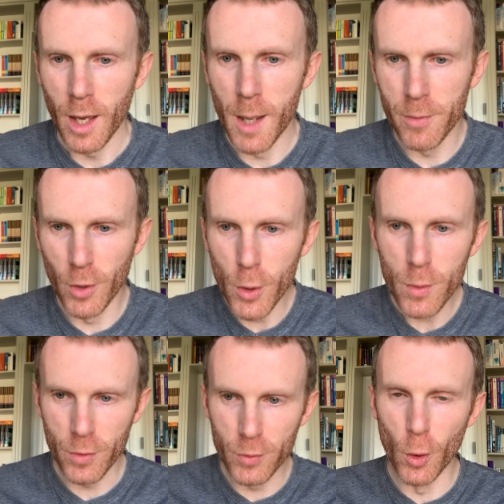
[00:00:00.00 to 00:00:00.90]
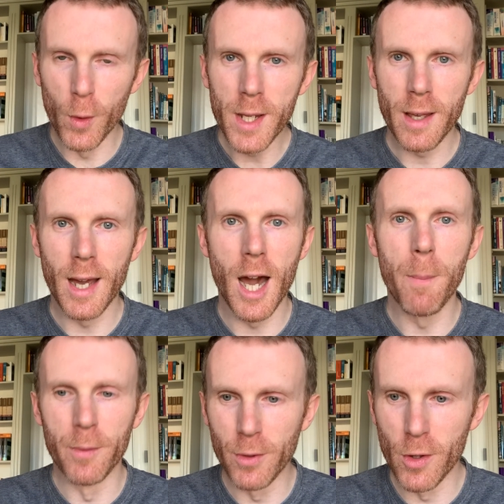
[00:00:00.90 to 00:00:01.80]
So the story
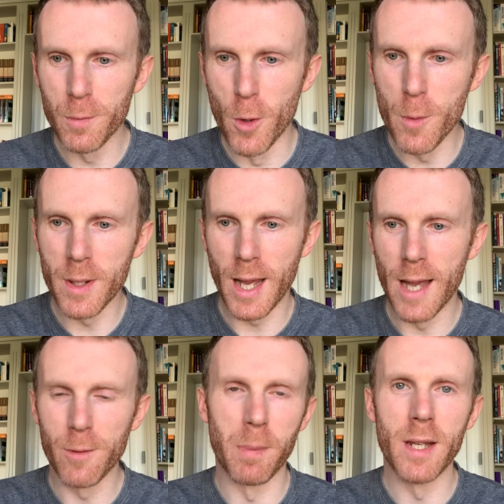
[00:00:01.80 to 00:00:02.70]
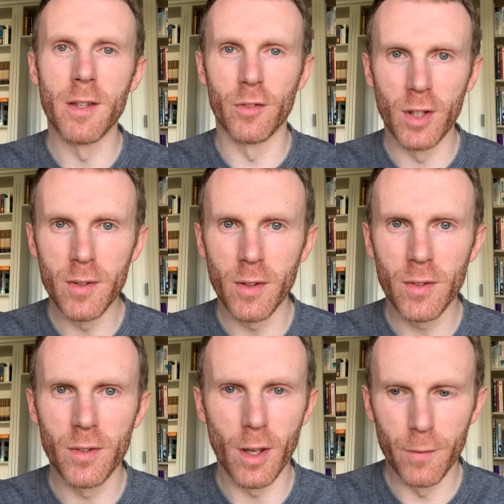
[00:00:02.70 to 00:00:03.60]
up until this moment has been that
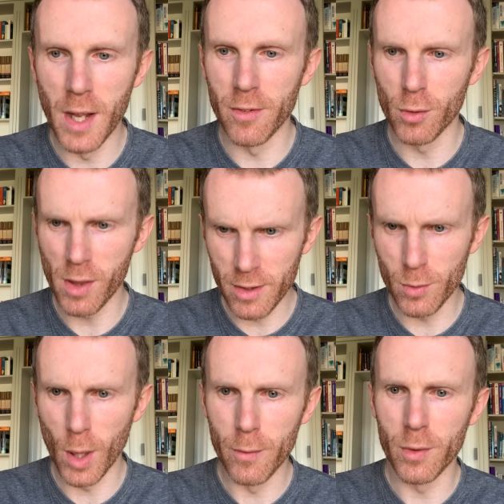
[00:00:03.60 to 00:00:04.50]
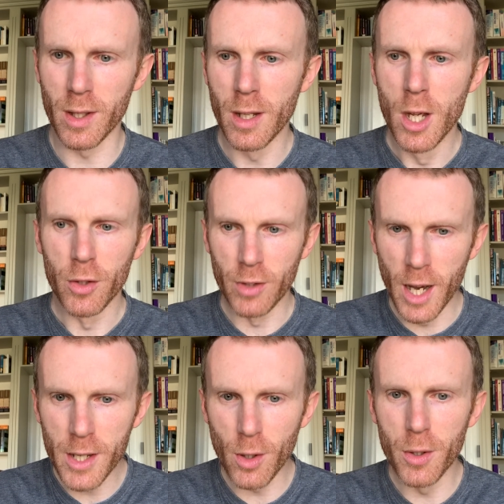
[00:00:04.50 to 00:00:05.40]
Jesus of Nazareth, as we said,
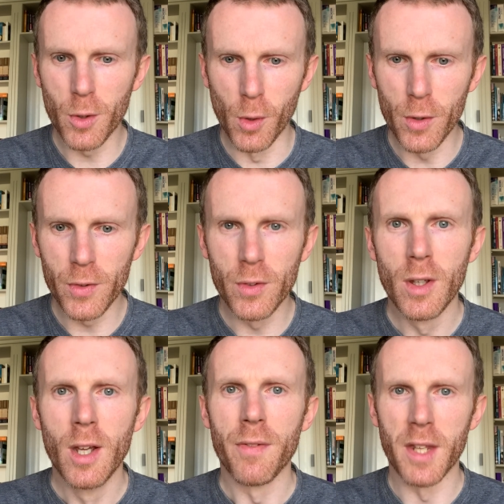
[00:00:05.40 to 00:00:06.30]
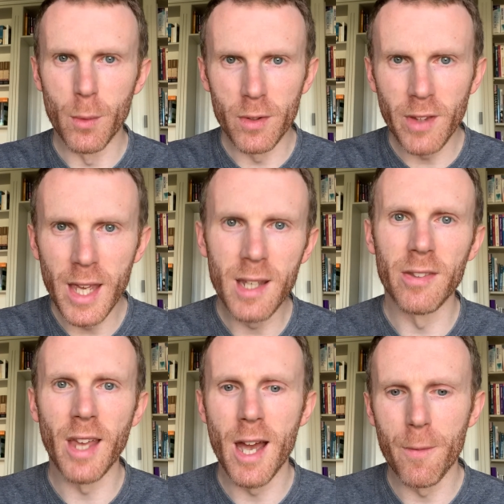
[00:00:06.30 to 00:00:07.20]
died on a cross, that he was taken
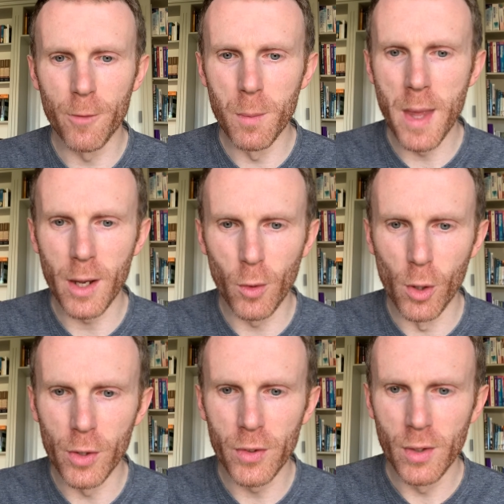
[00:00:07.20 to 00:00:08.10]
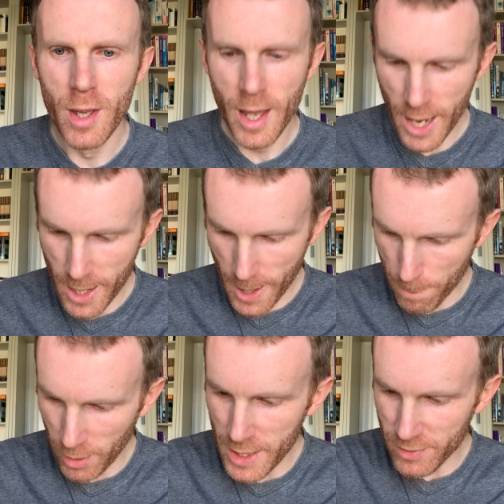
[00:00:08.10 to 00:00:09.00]
down from that cross and
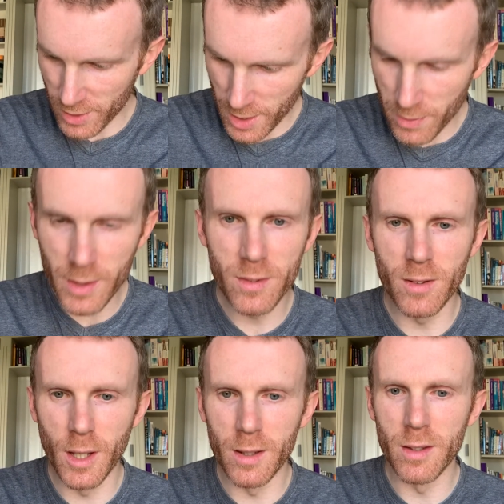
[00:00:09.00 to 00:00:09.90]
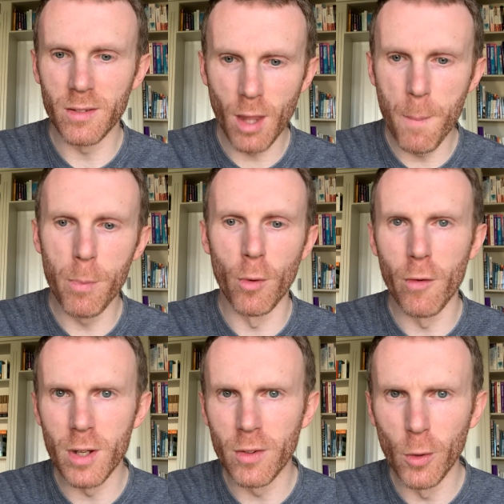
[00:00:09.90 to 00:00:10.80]
placed in this
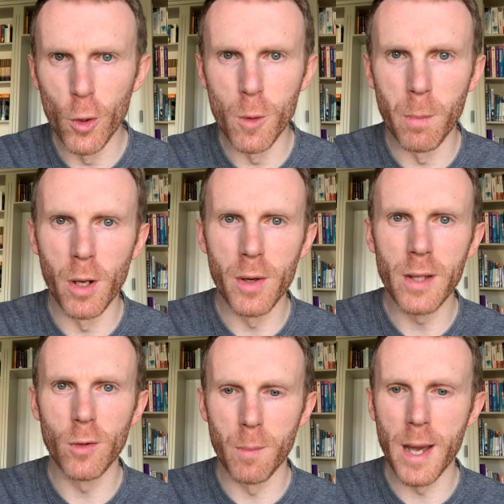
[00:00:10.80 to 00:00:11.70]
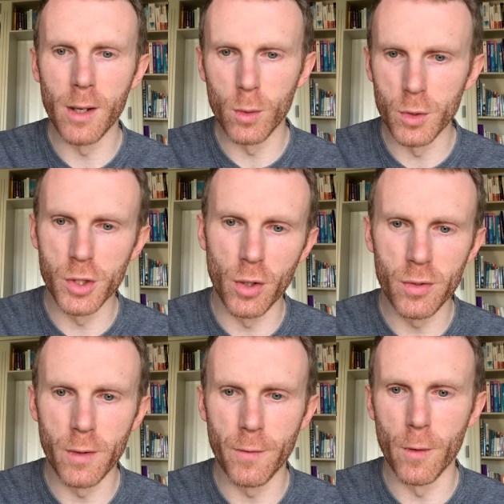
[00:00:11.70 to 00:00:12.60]
temporary tomb belonging to a man called
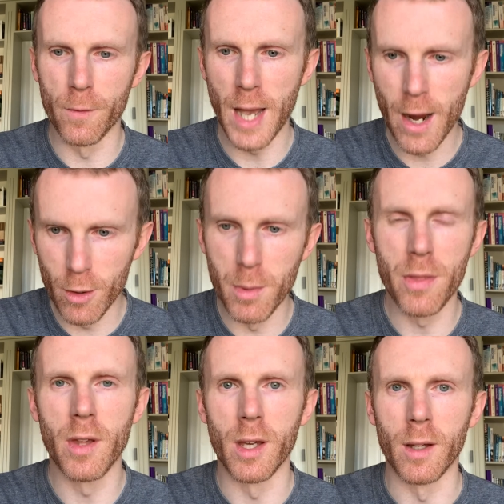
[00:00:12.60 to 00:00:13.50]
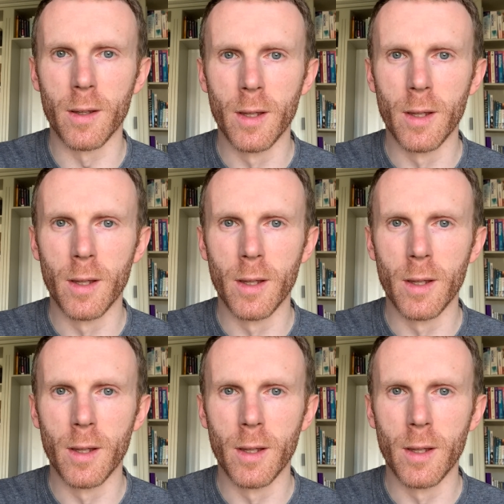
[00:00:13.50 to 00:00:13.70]
Joseph of Arimathea.